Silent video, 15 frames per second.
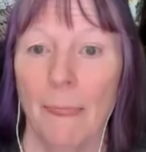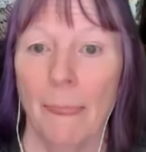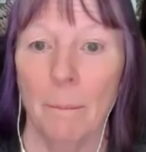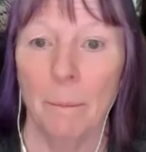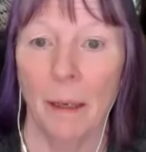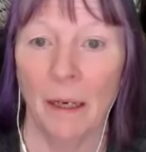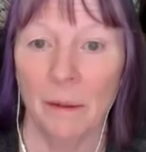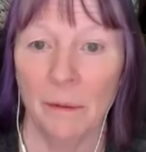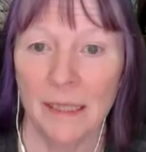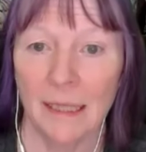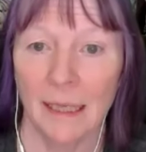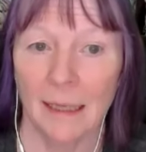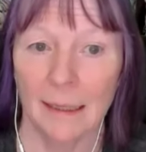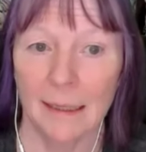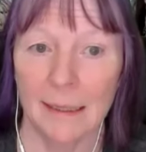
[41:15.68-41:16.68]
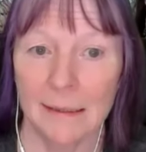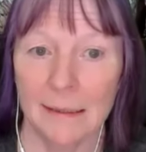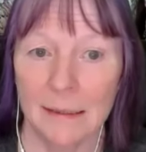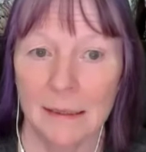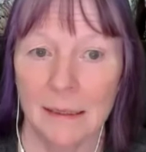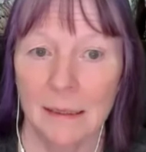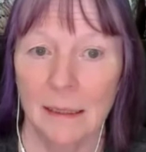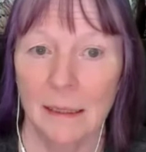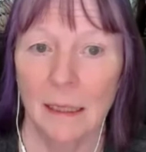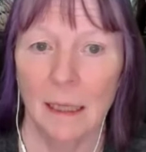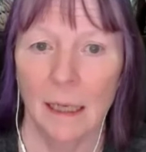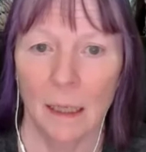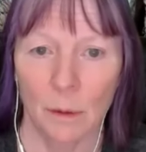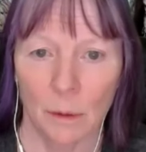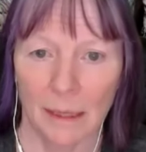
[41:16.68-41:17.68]
The poet hides.
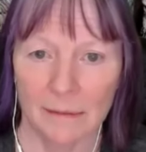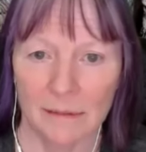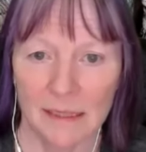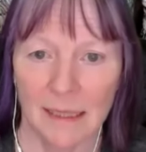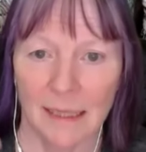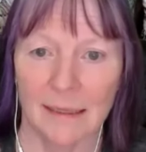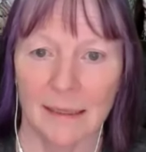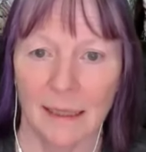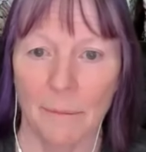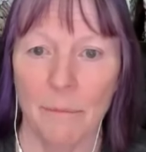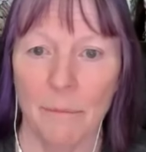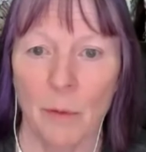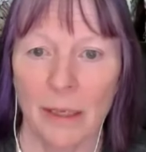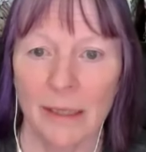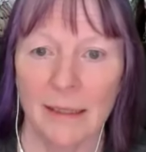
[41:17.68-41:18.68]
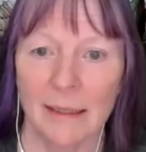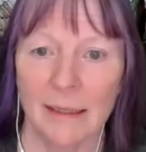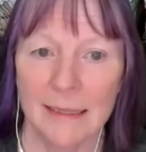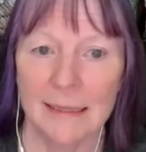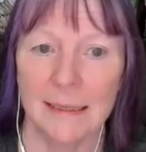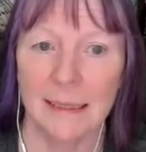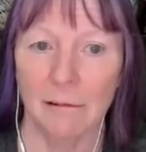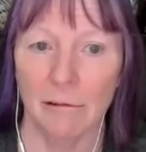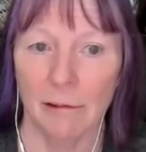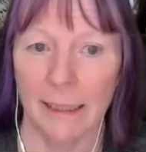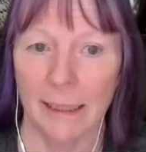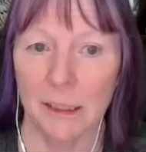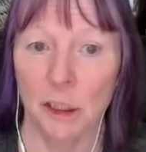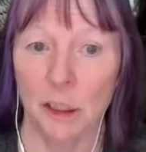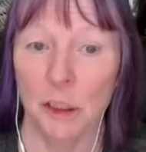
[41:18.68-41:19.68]
Oh, I'd said that. Whether this
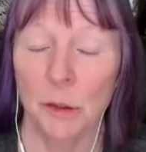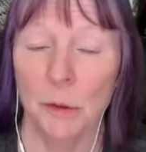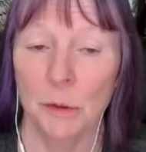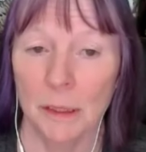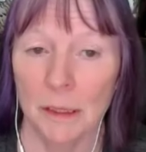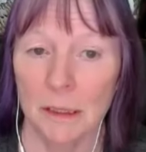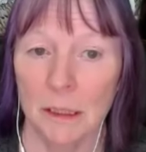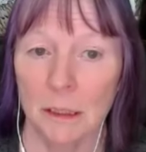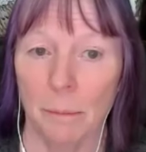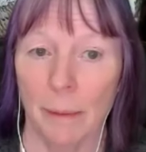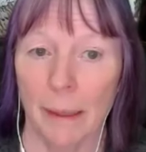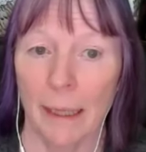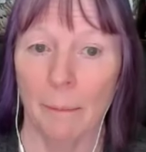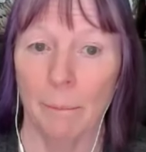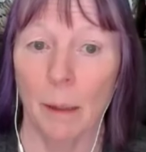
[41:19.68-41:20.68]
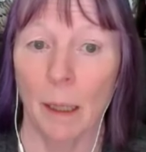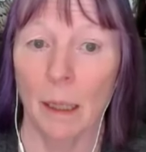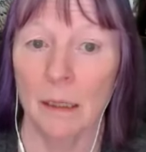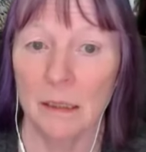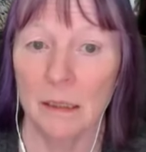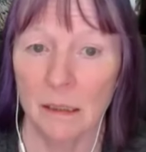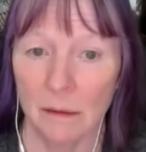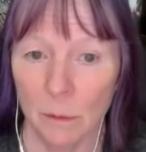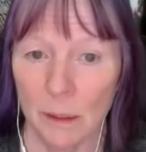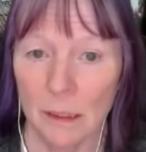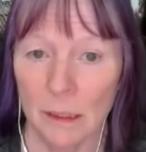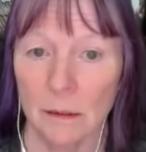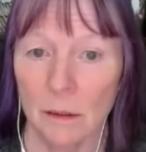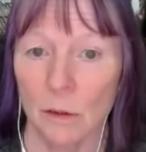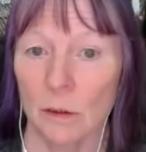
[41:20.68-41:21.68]
degree chooses to be a part of the
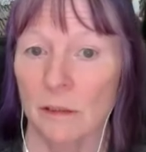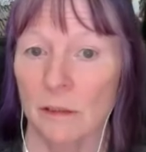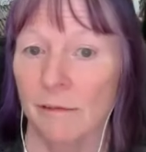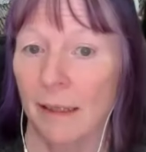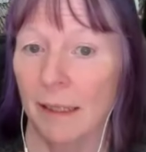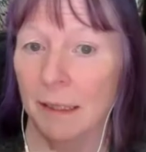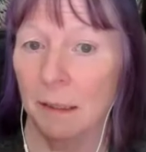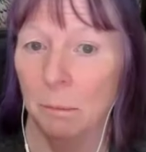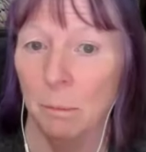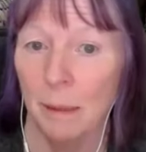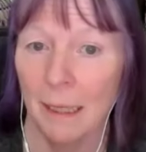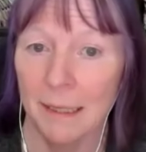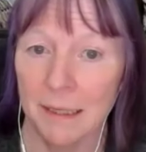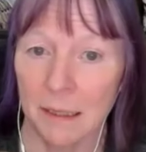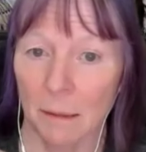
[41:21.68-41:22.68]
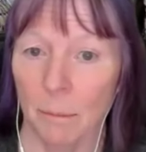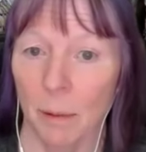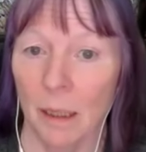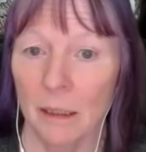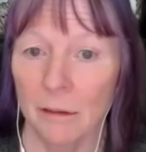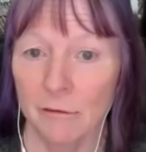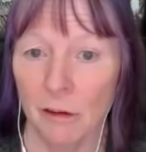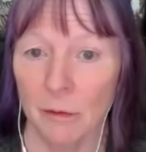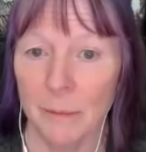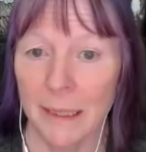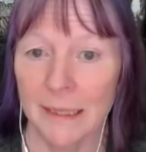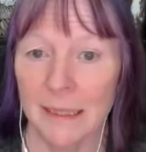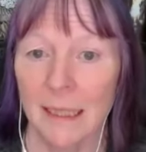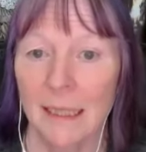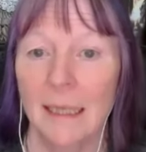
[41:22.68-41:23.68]
world or to find a place apart from
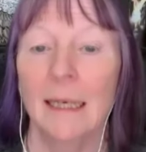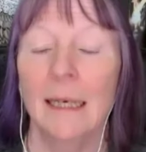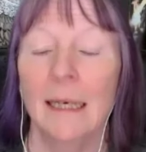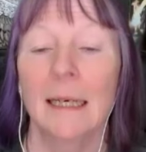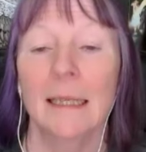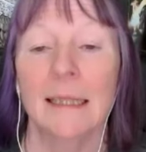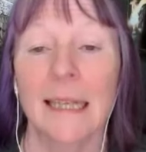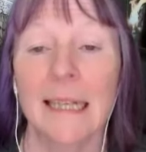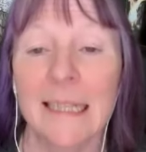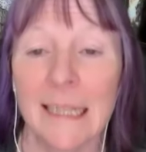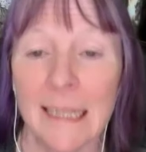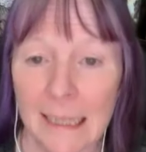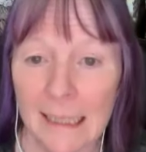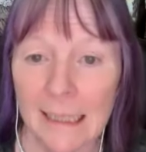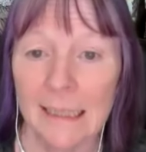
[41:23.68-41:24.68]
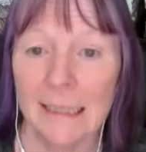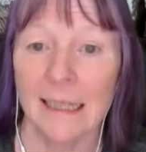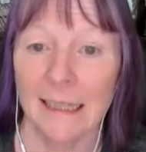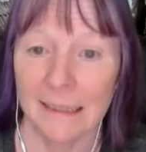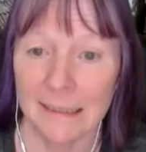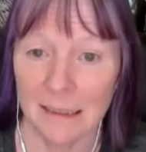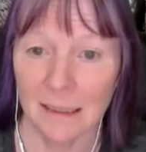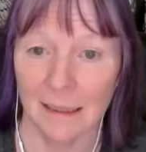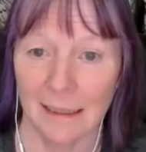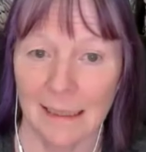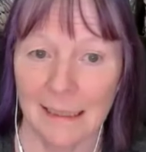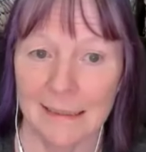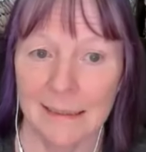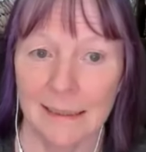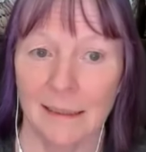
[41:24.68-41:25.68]
it, the need is to
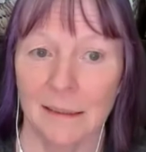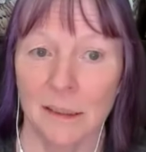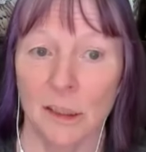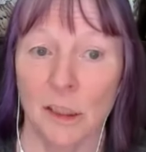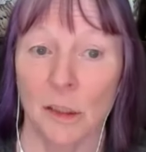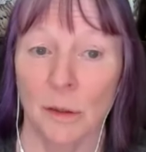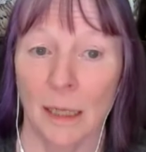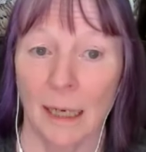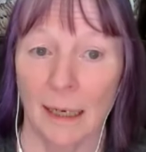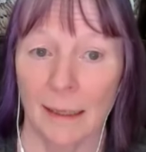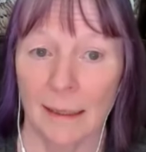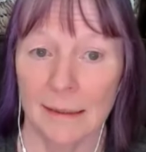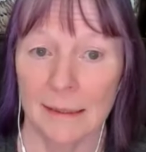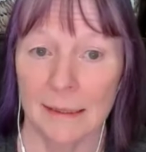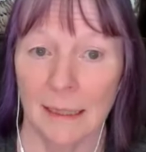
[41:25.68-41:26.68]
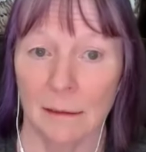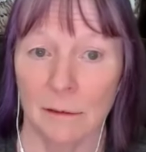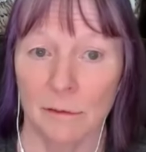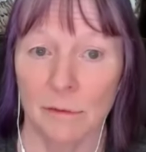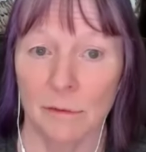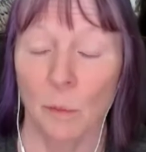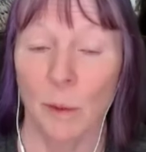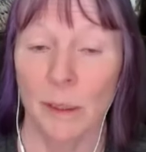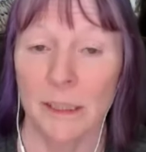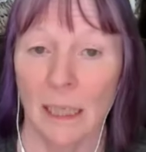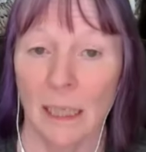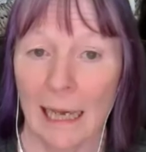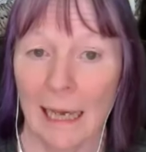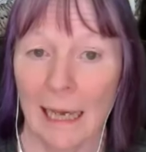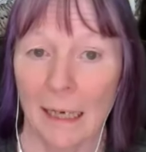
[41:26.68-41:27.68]
listen to the higher self,
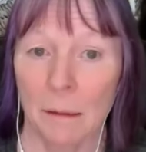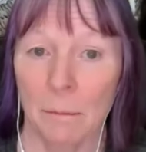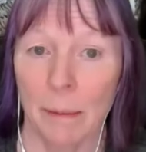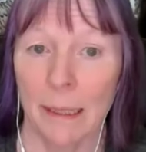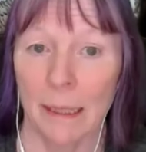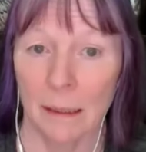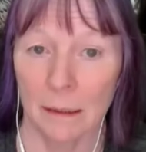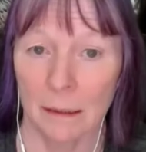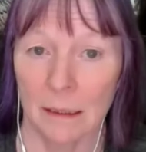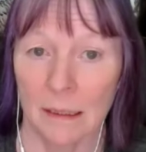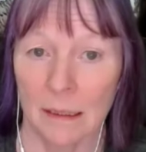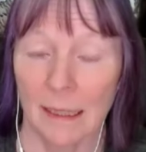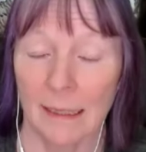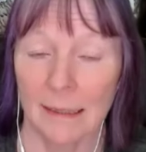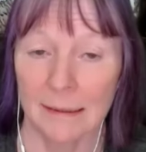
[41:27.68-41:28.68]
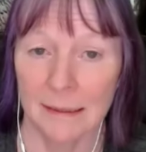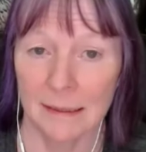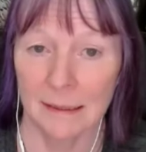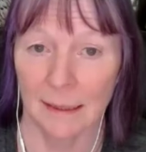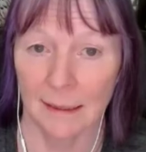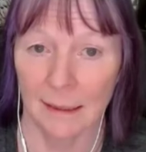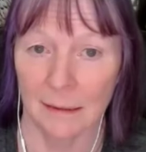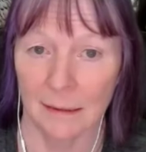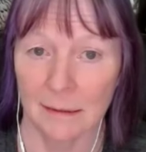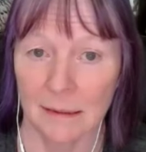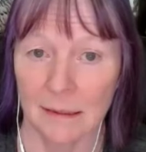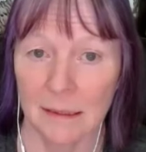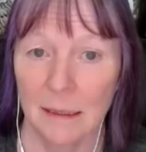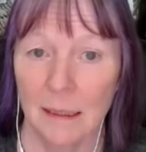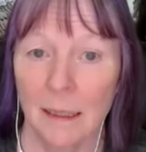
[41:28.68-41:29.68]
which can be heard in
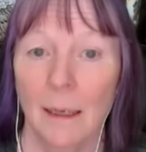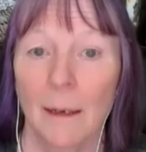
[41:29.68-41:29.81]
silence.